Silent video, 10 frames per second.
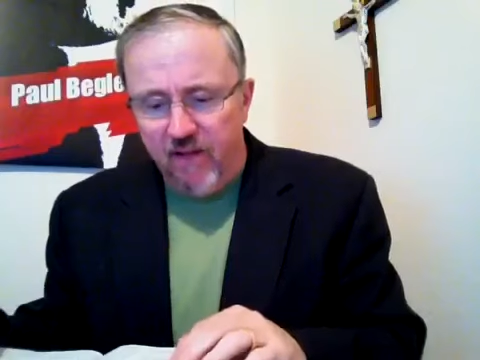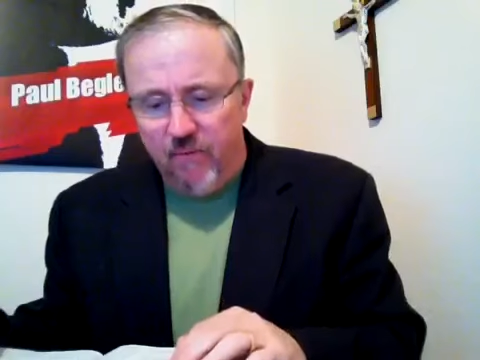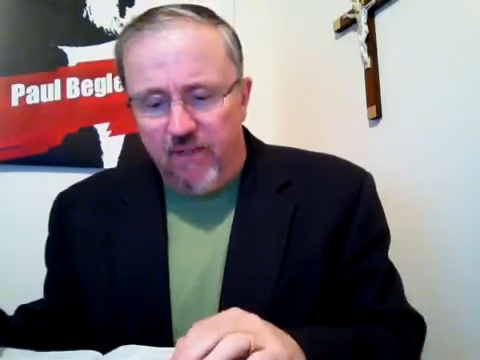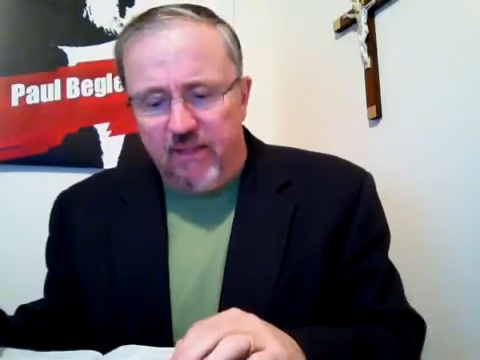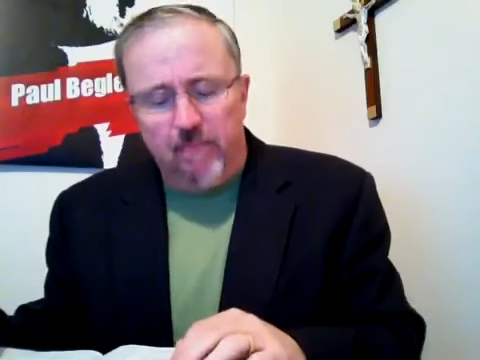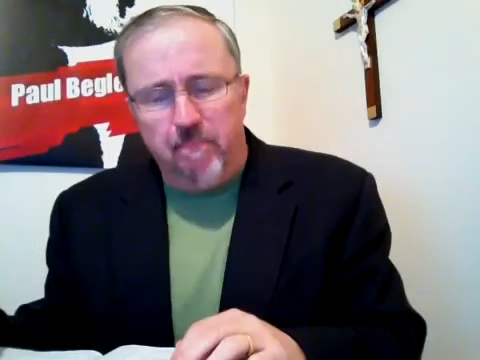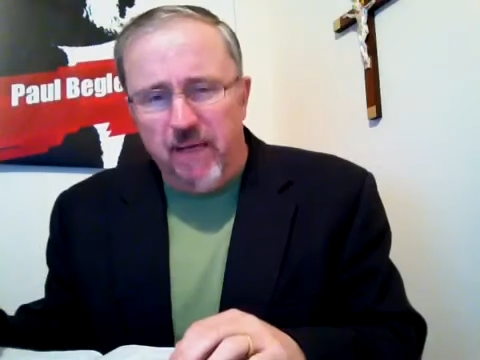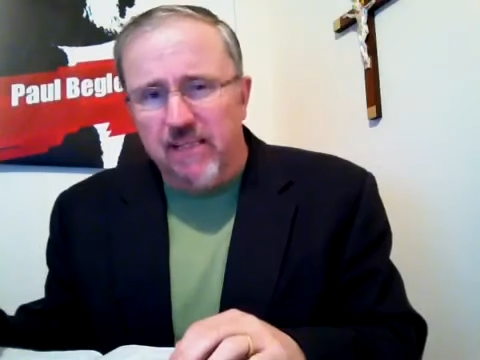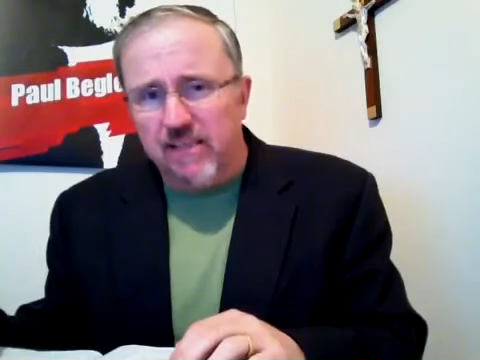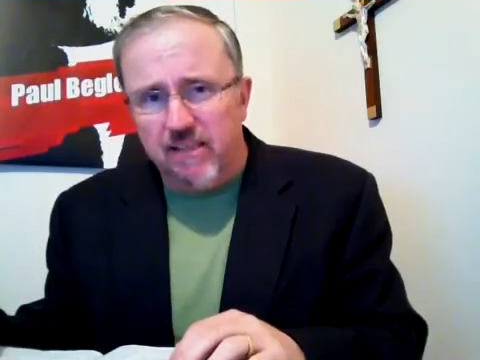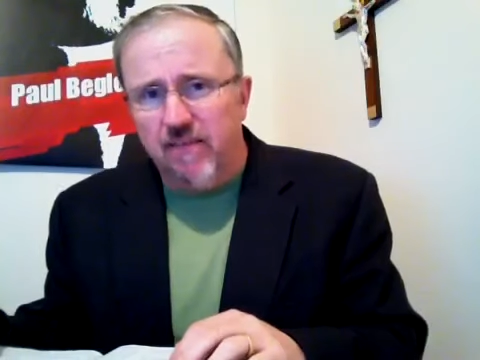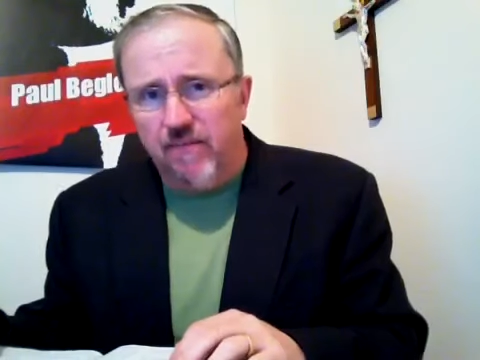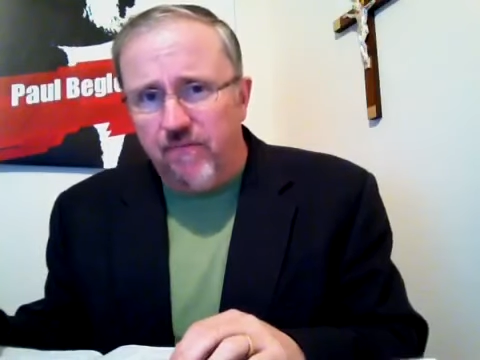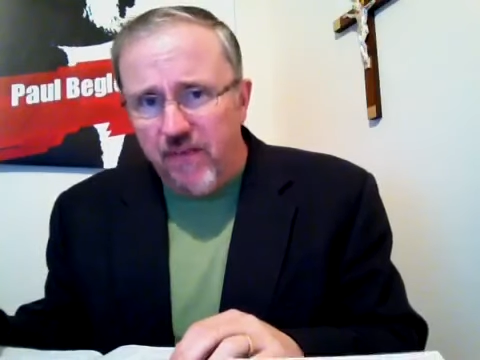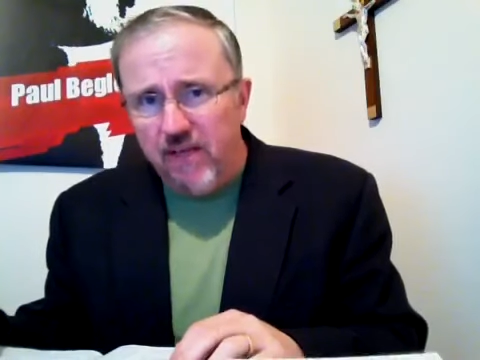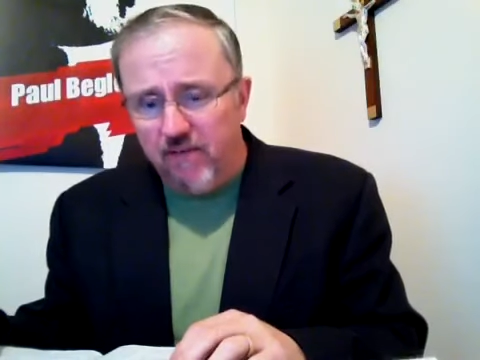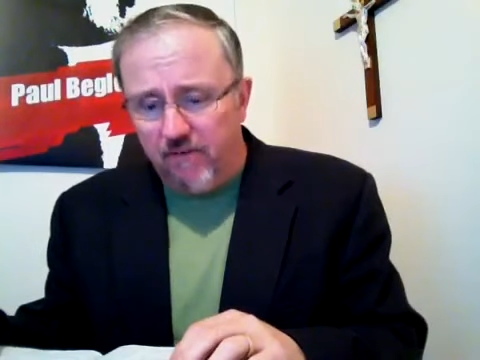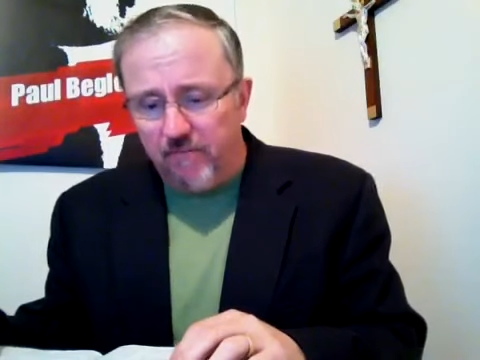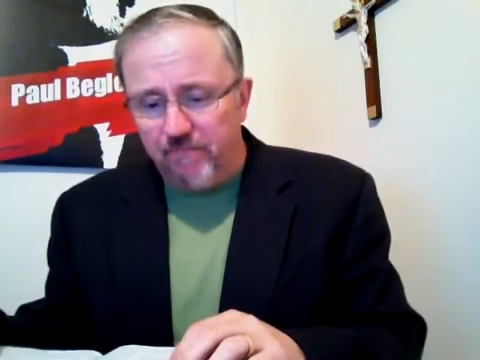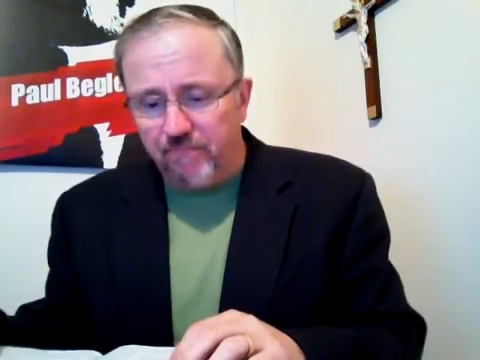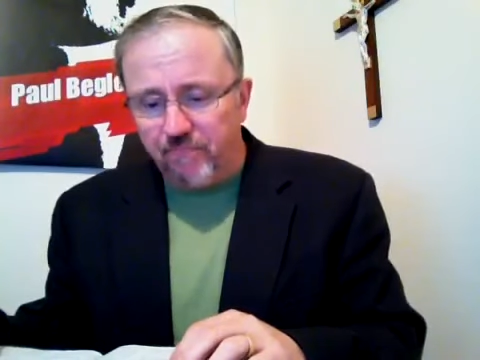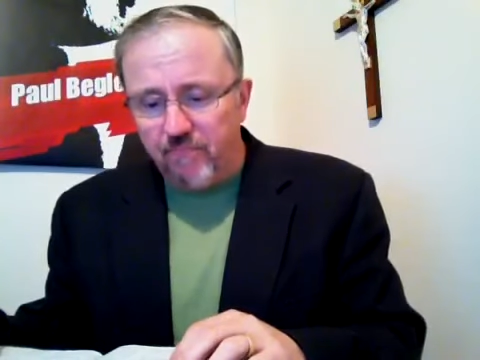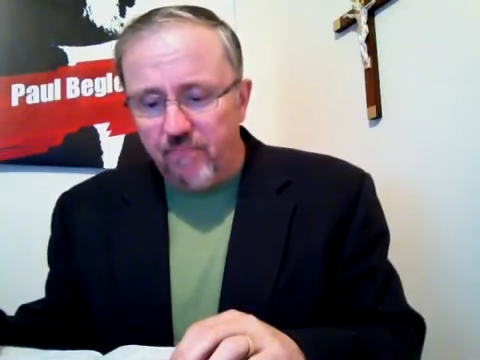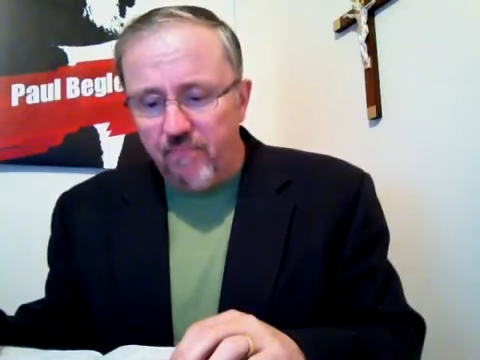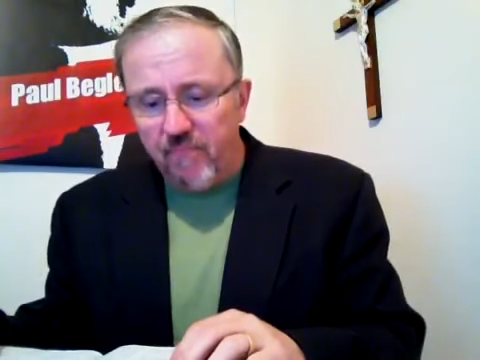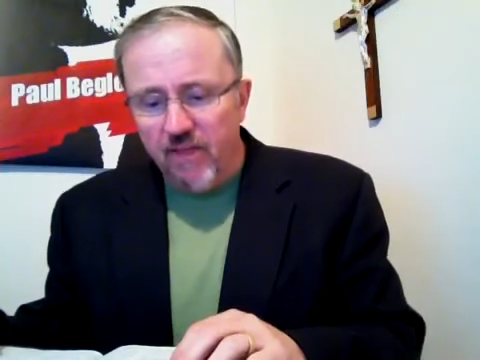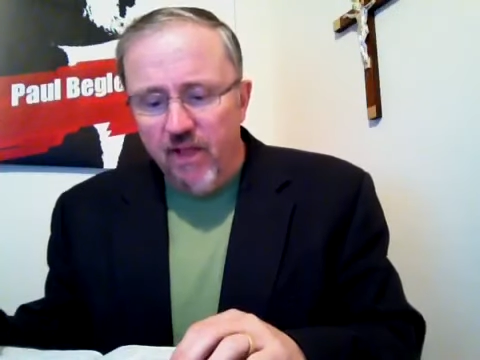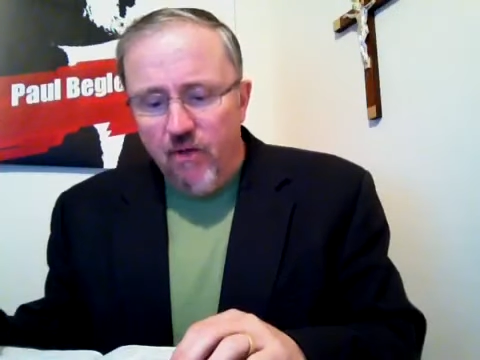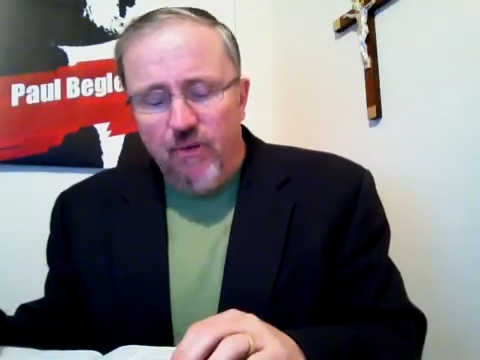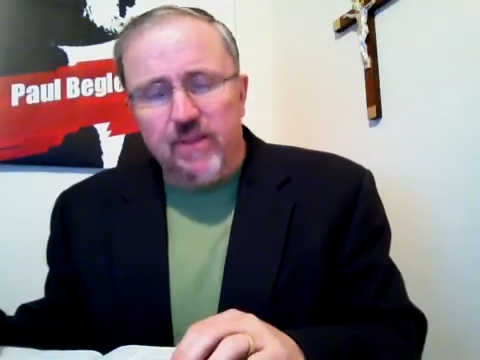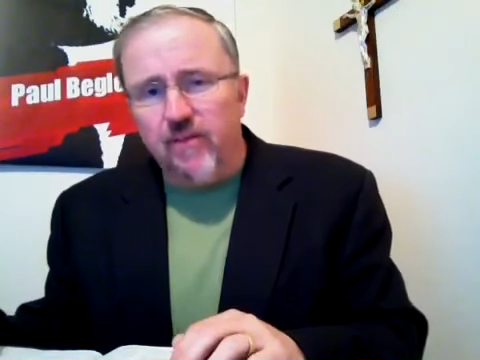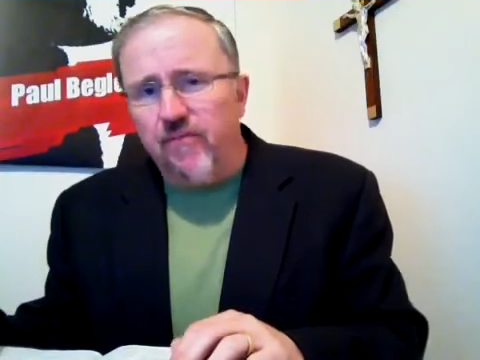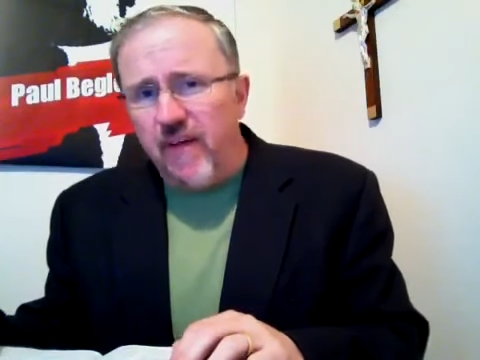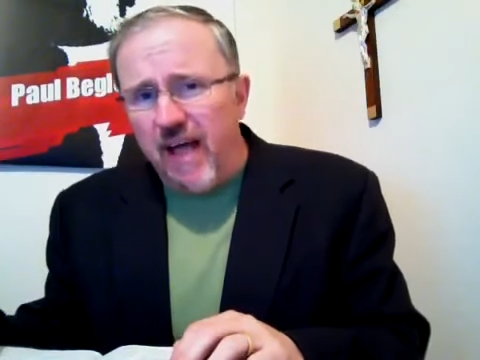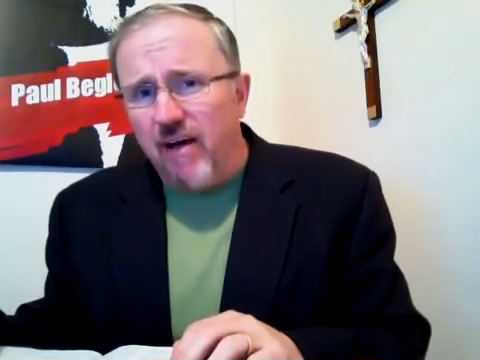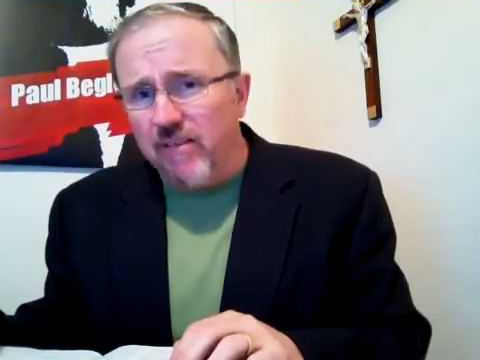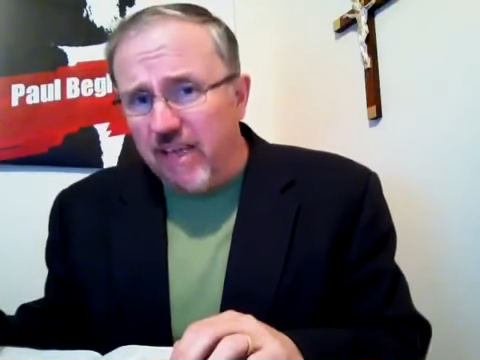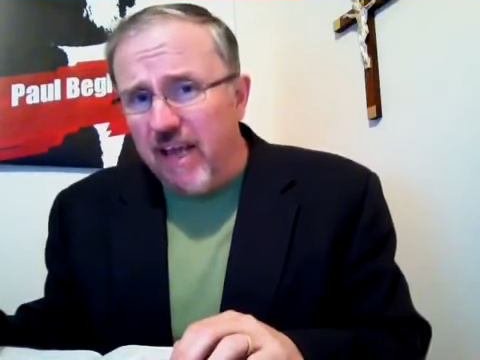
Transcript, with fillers: "with the beasts of the field, with the fowls